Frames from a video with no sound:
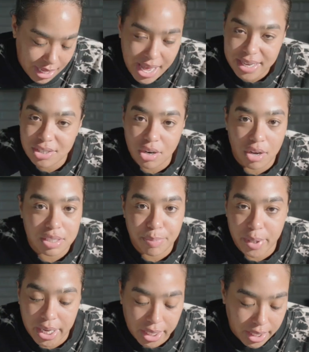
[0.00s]
Cash Doll's
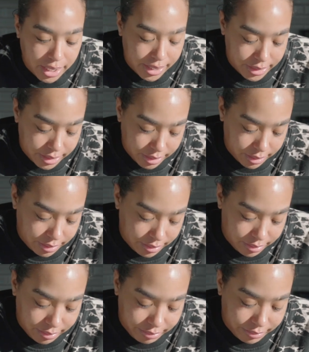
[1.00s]
pregnant.
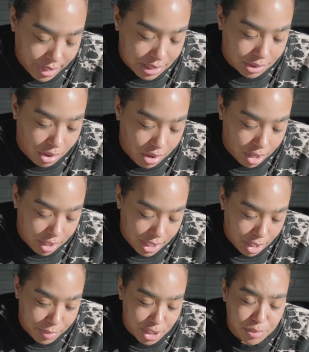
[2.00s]
I saw her
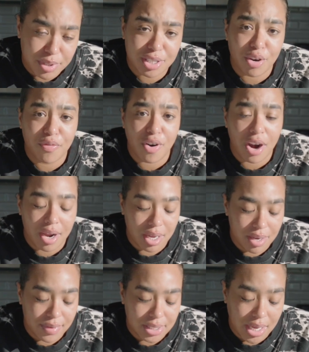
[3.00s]
there, but she was so far. I
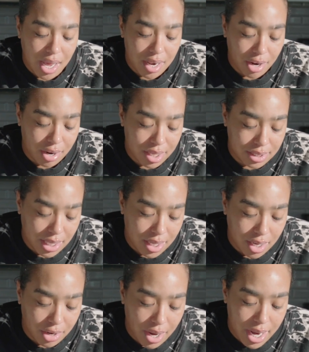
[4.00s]
couldn't even say hi to her and say
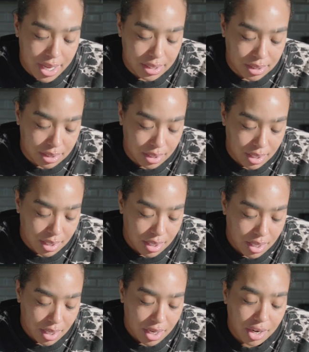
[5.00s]
congrats.
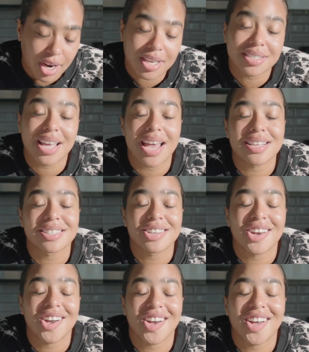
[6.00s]
Congrats, Cash
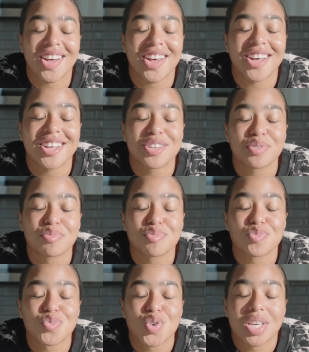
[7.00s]
Doll.
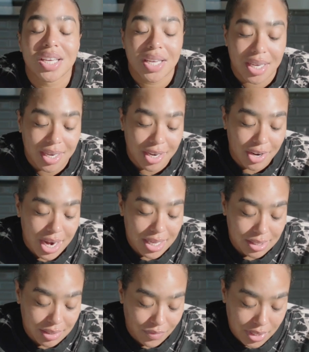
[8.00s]

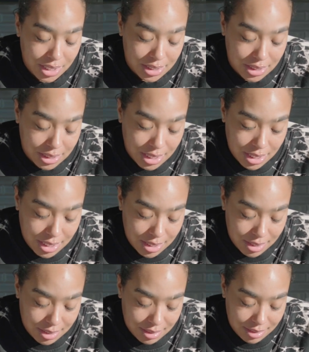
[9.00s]
Congrats to 50
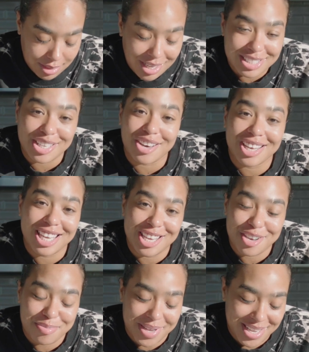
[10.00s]
Cent. I saw
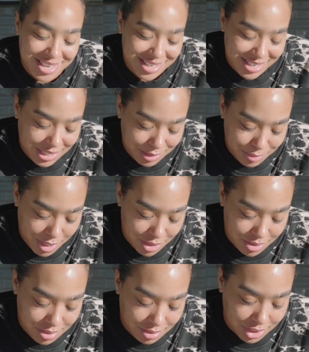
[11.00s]
Cuban. That's my
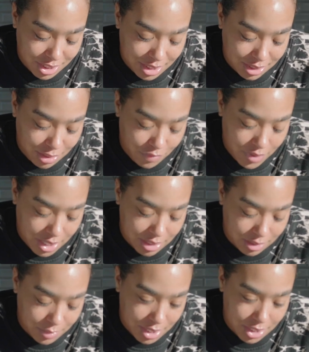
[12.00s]
girl. She is so fucking
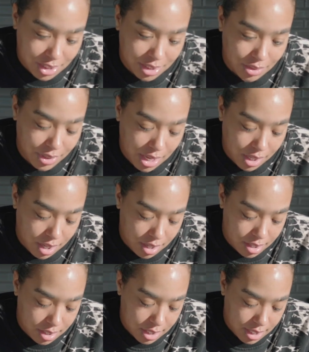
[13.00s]
sweet. She's so down to
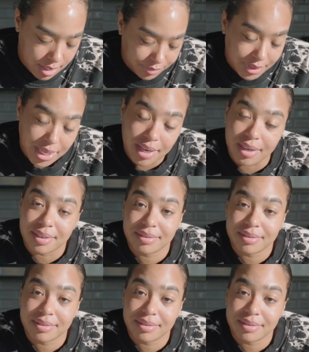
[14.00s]
earth. Yeah.